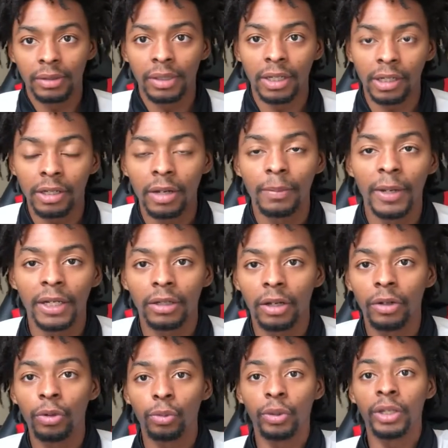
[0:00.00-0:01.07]
and cut back the
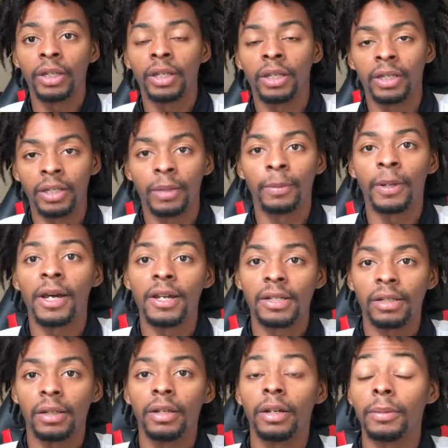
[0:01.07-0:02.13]
other way and get a pass
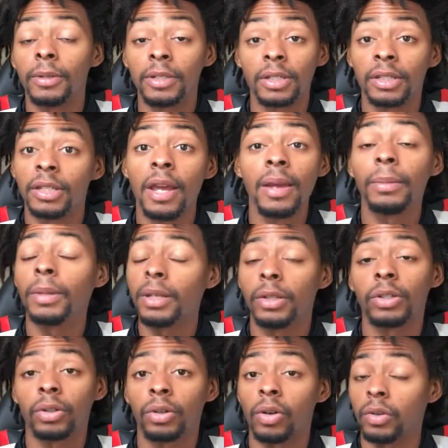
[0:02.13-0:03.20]
and lay it up, it's the same thing
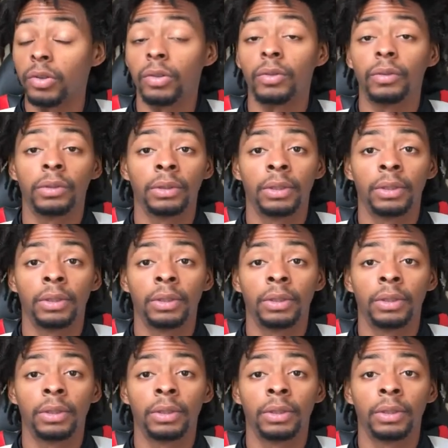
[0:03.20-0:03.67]
as a crossover.